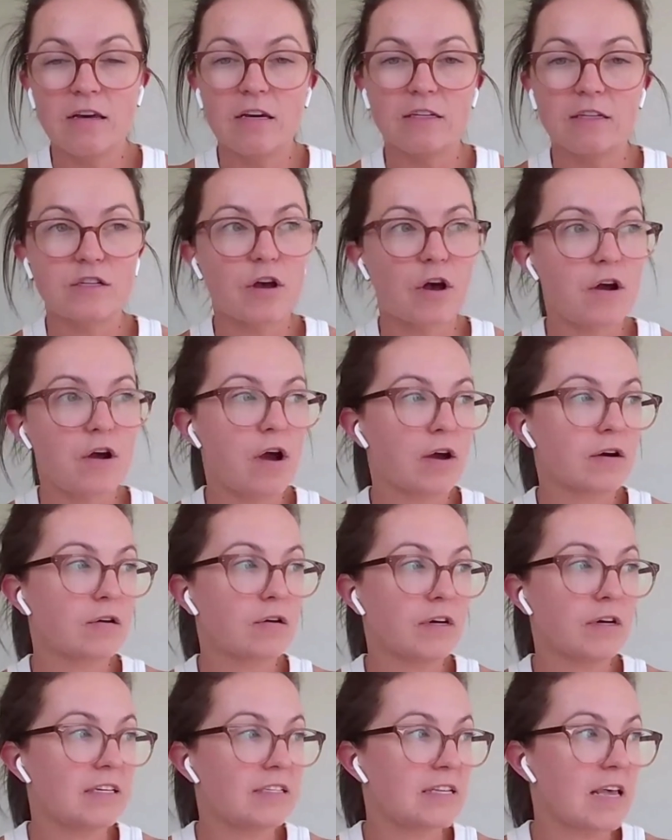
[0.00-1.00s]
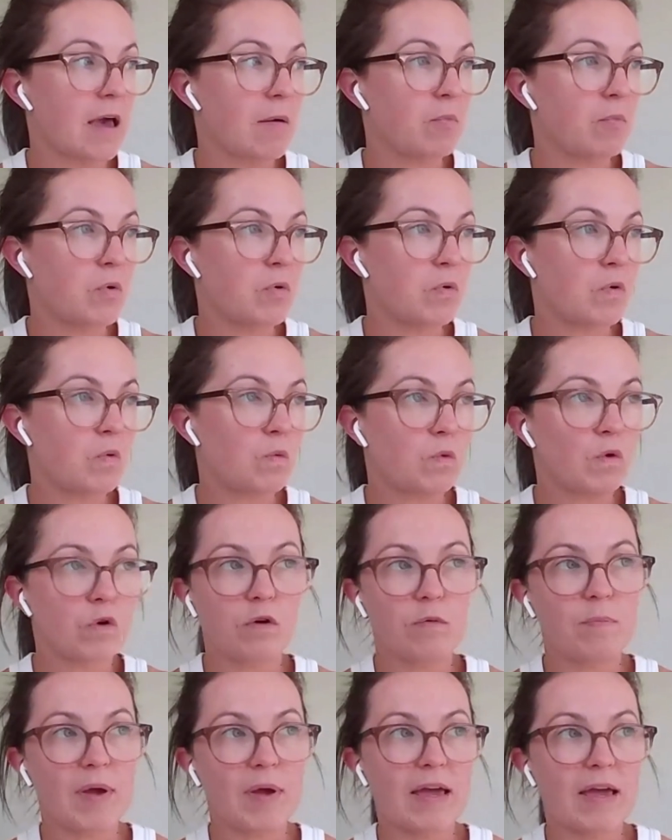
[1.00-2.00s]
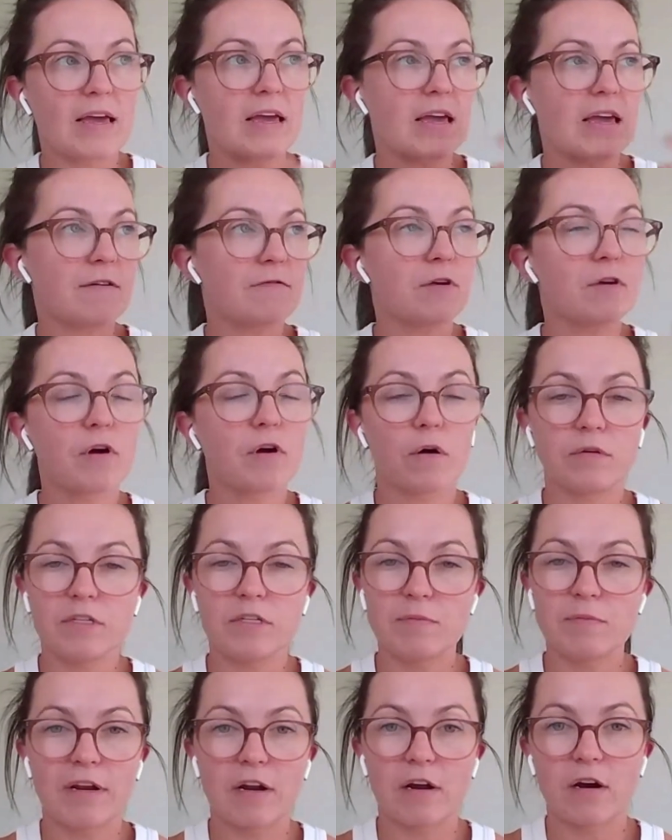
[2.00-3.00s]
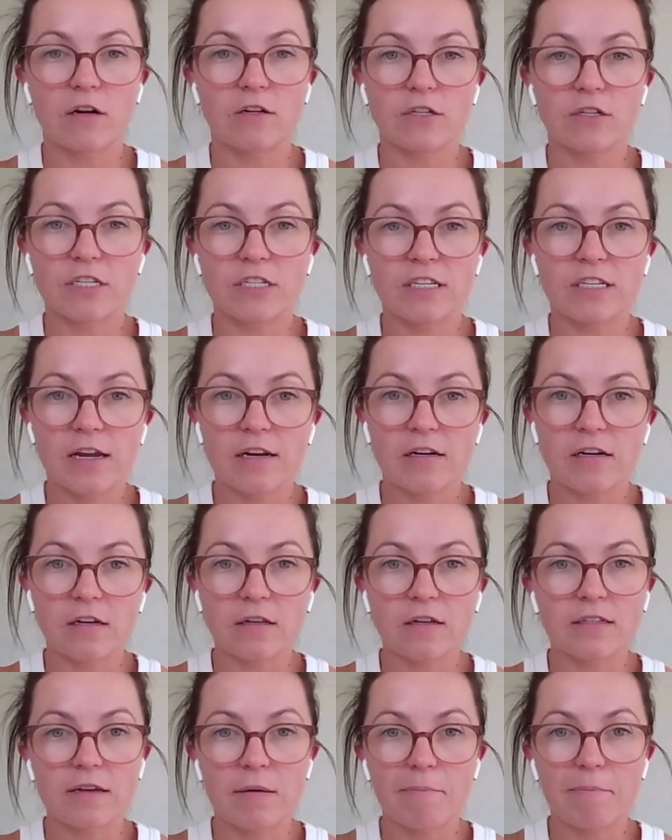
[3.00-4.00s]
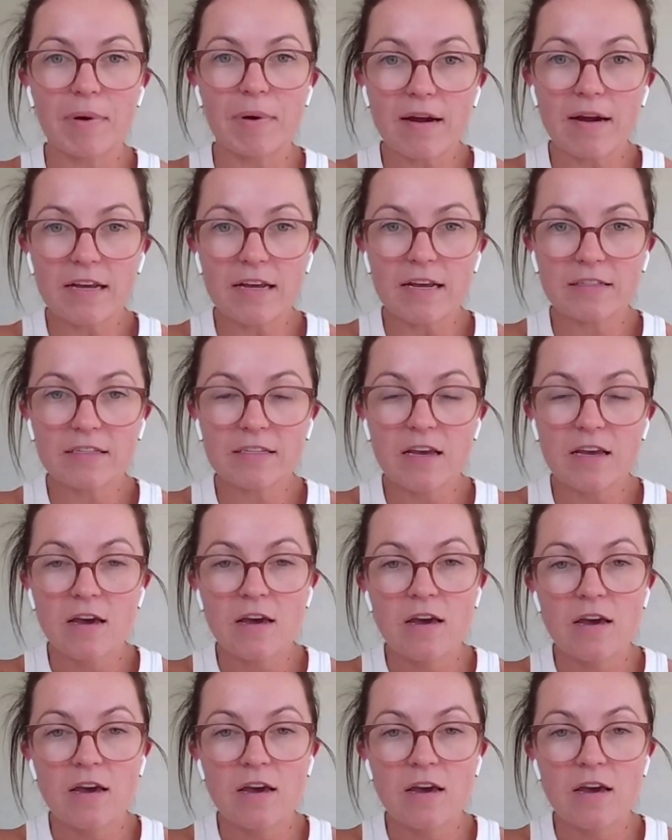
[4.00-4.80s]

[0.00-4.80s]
So a good example would be if you go and spend $110 at Bunnings,